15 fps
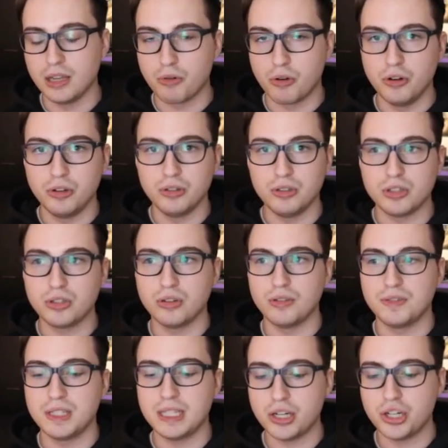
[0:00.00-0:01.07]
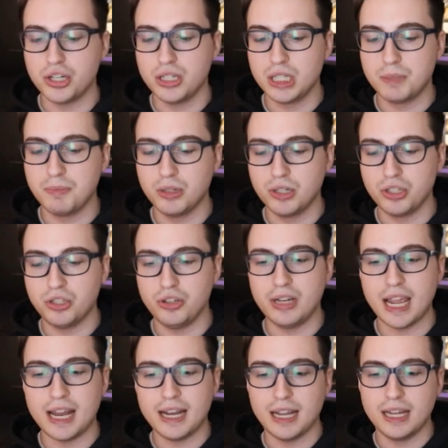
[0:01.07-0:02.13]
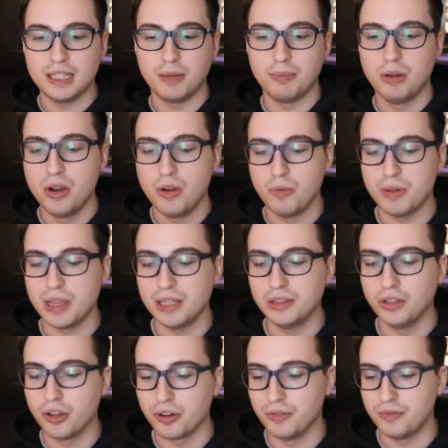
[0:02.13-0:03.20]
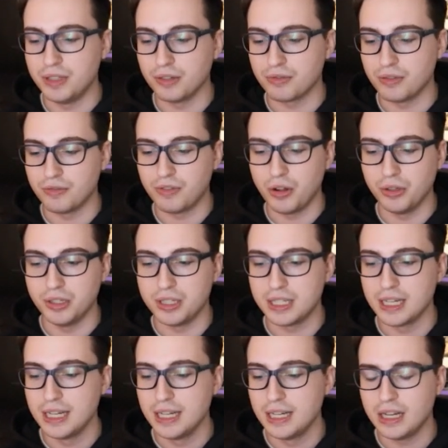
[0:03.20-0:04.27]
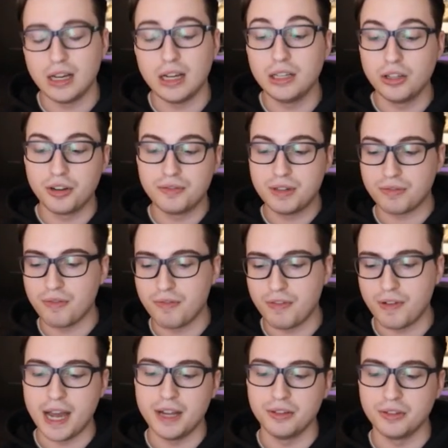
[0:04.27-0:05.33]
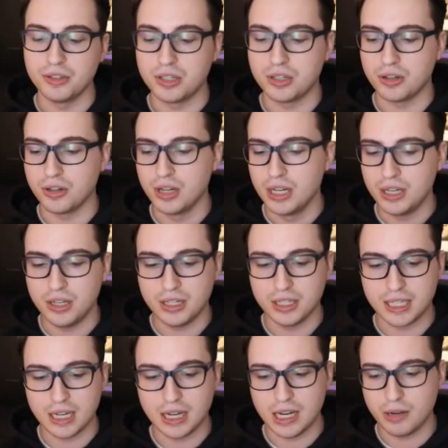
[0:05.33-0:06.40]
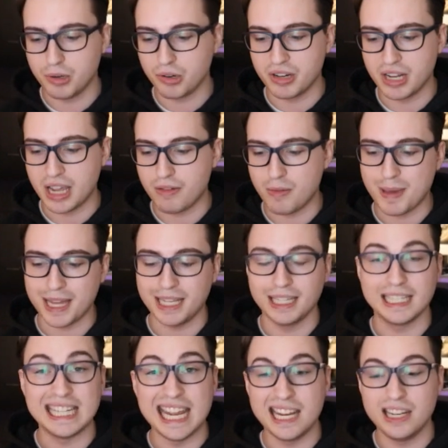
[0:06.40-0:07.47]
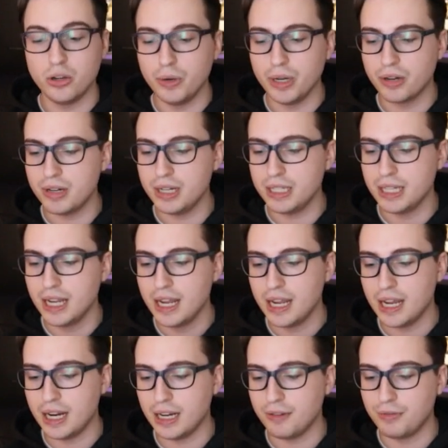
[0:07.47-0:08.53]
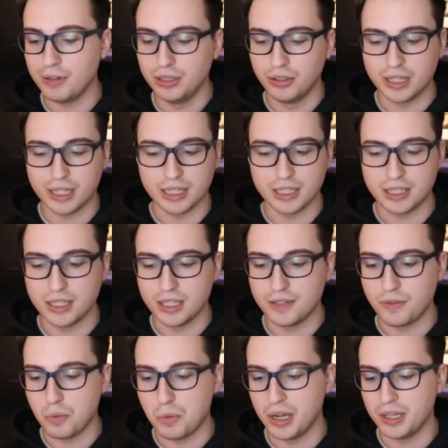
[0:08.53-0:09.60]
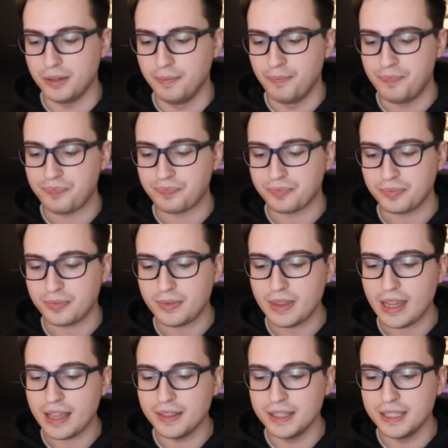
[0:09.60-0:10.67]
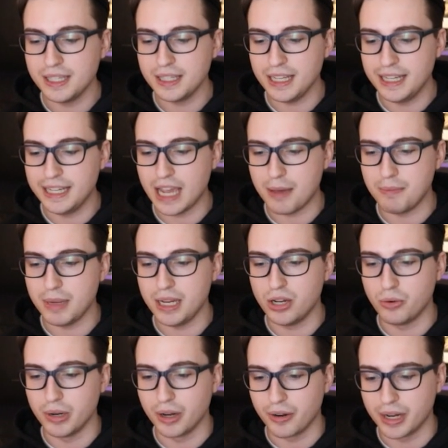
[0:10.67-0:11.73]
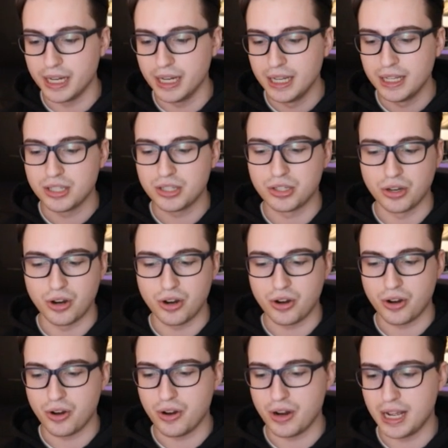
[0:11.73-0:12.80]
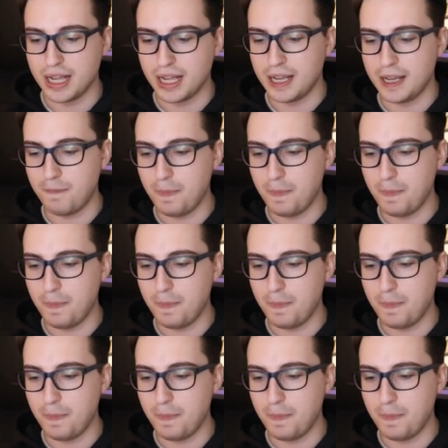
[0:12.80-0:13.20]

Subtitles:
in their own sort of sections because you can end up with a lot of different folders, a lot of different files. So you can see here we already have about like 10 queries, and if we look at instance for one, This is the get me query. So